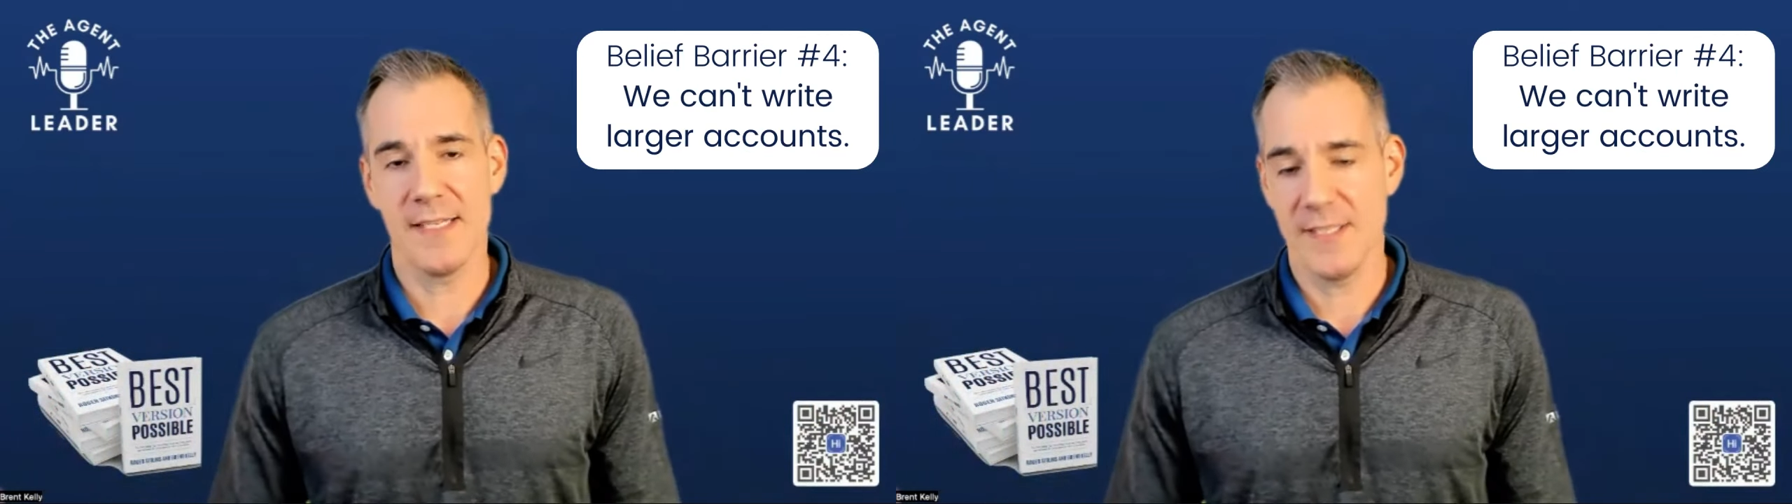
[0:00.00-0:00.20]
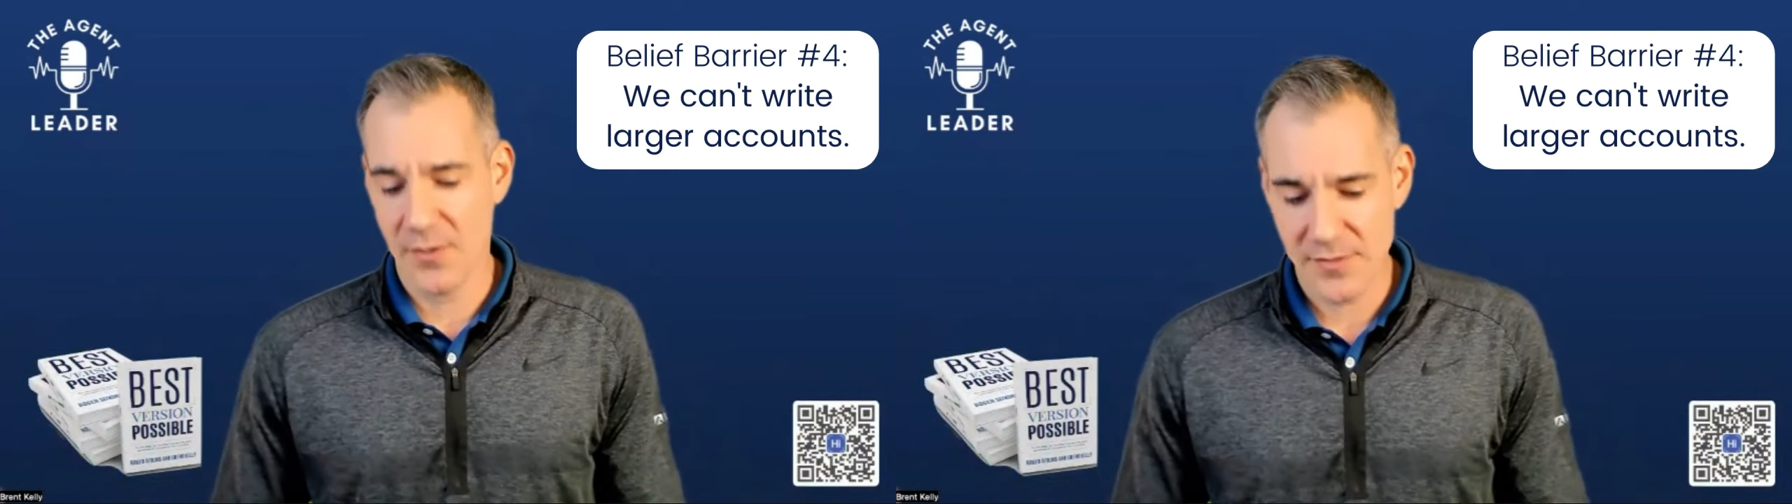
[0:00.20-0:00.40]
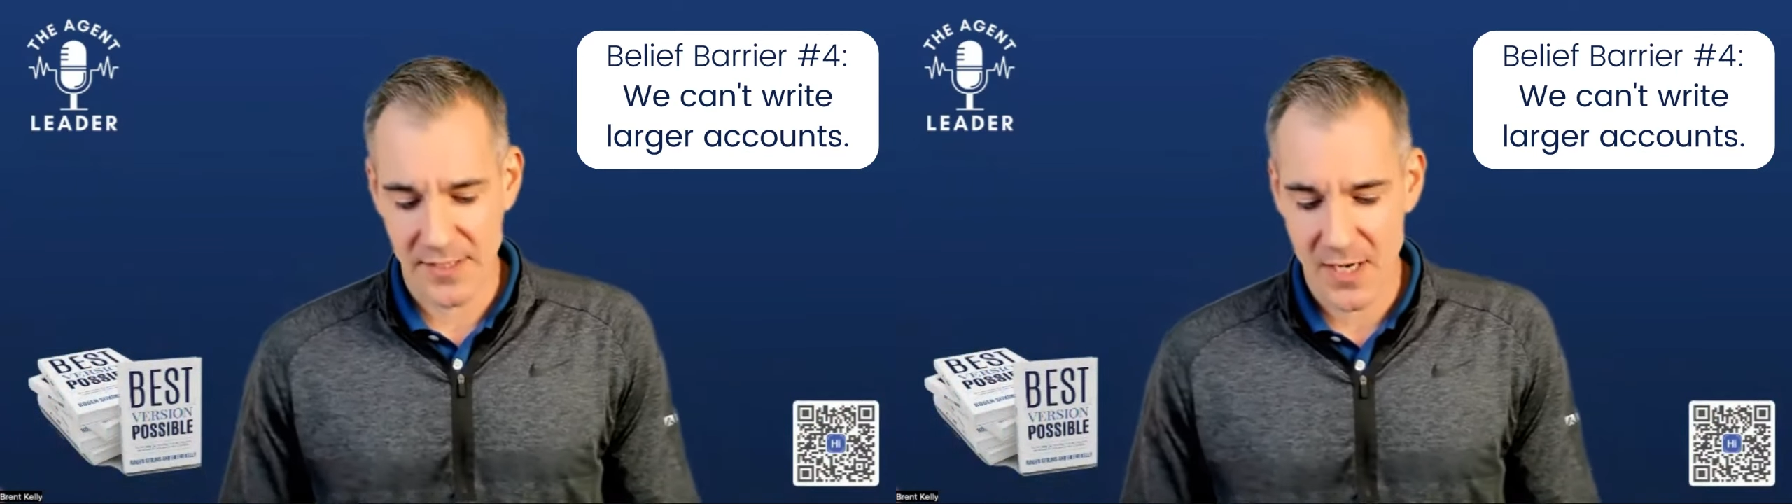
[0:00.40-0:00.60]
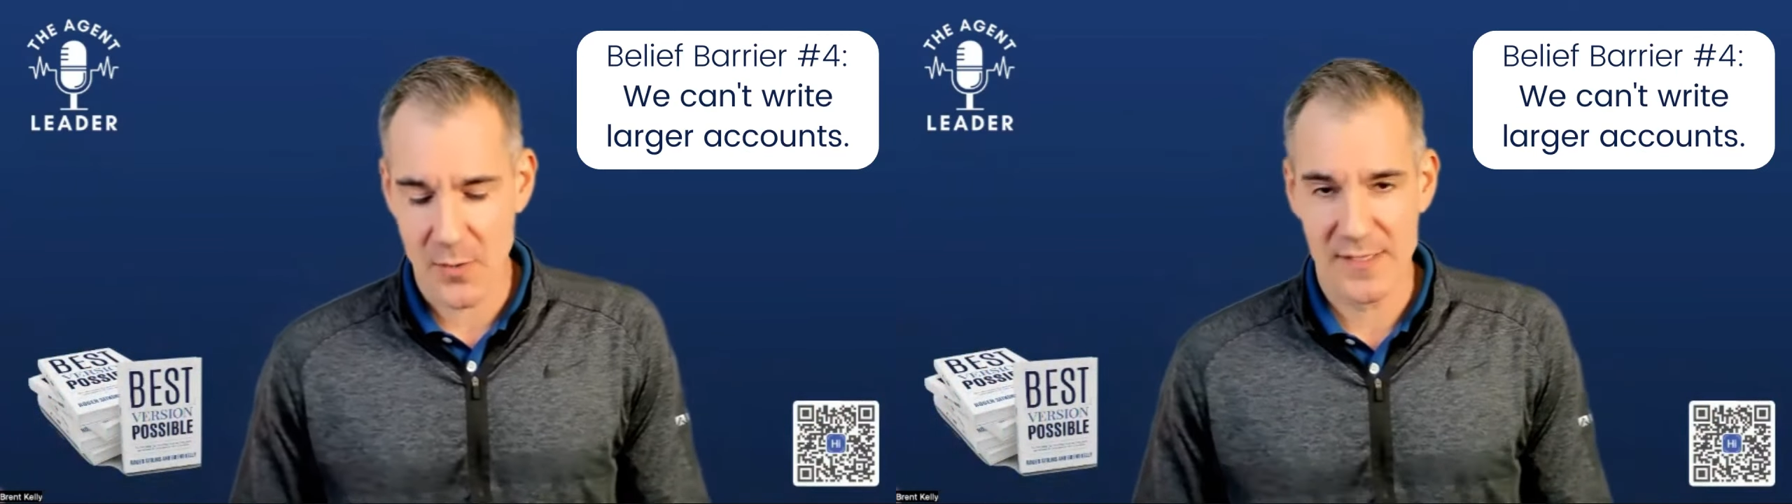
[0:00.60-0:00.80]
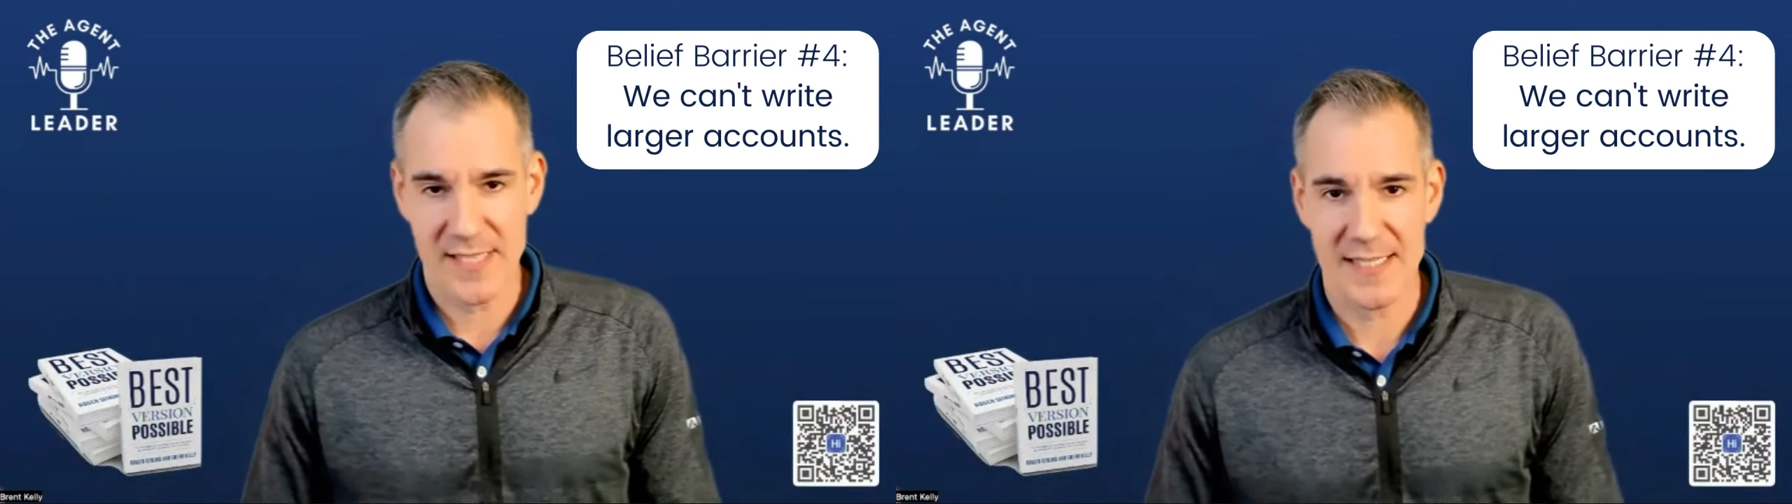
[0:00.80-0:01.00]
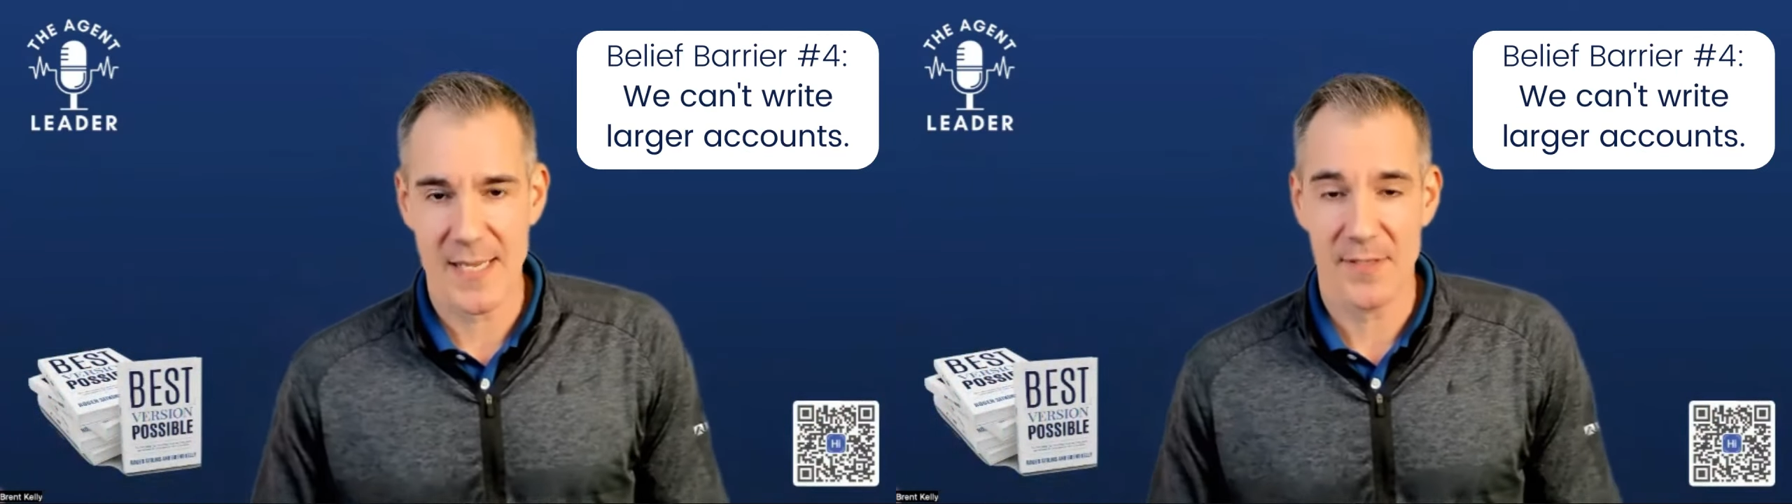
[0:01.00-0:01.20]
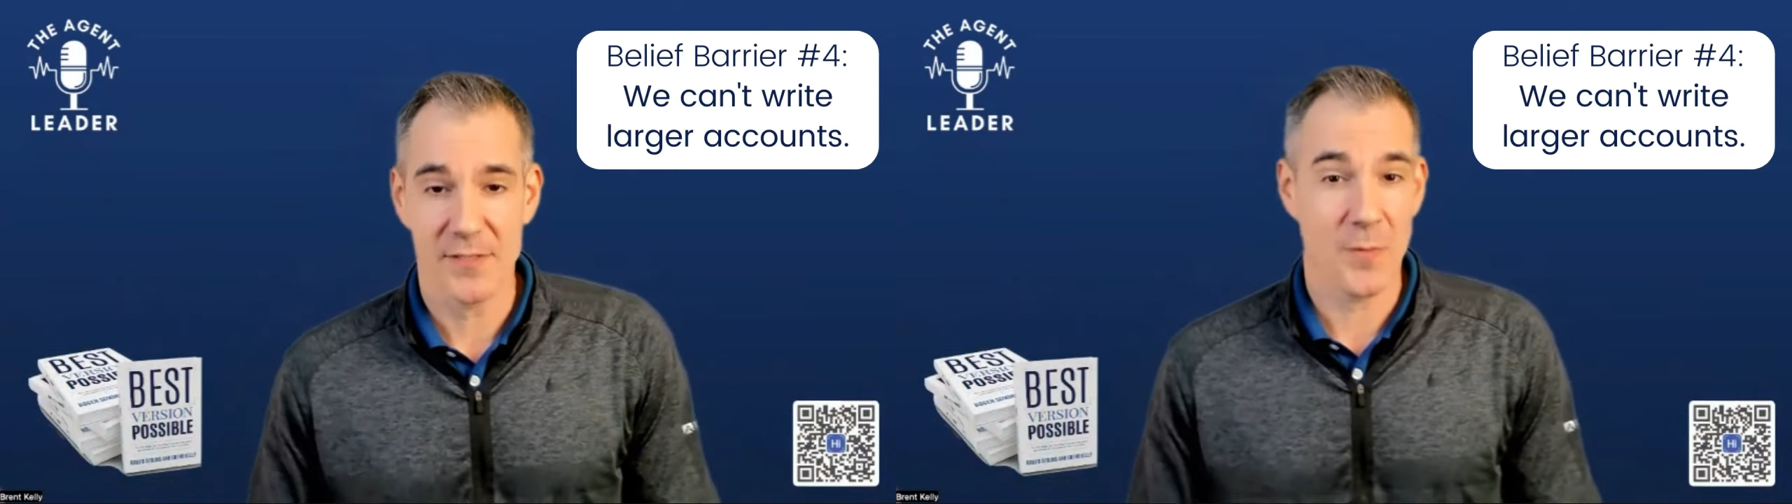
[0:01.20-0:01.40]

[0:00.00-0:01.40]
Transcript: years ago who said something